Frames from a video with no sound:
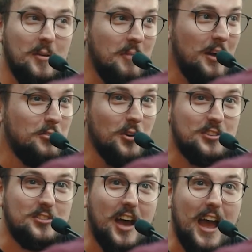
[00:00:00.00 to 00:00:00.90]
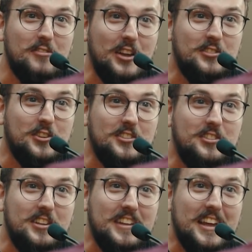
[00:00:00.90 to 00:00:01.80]
My voice, I have entered
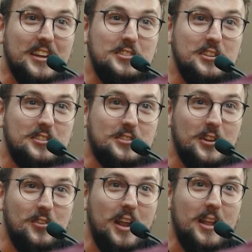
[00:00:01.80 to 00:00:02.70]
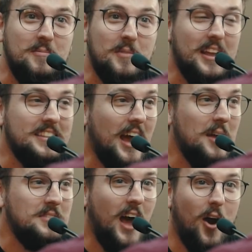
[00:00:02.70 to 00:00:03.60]
the digital realm, and
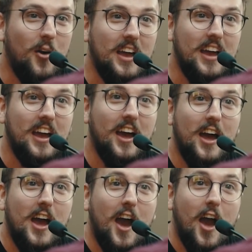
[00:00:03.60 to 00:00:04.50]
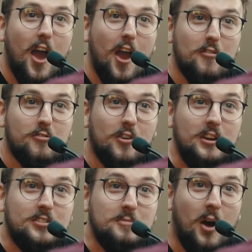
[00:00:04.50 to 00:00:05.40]
I am now a
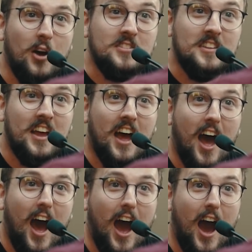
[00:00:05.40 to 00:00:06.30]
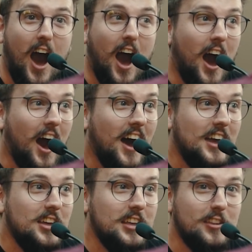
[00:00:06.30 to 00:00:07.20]
Frenchman. Ah,
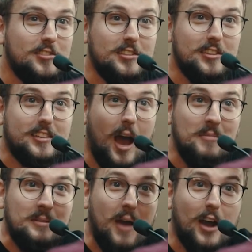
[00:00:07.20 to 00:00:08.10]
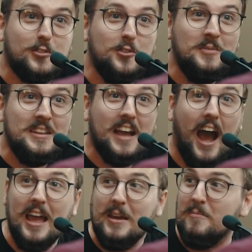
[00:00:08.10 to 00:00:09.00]
yes, it is coming back to me.
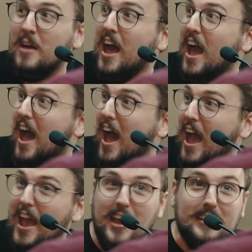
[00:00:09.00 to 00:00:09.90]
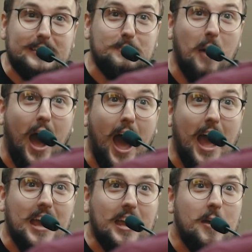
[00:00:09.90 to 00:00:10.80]
I am a
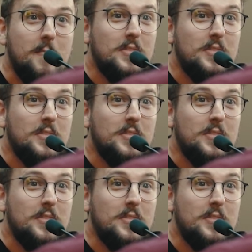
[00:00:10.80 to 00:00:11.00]
spy.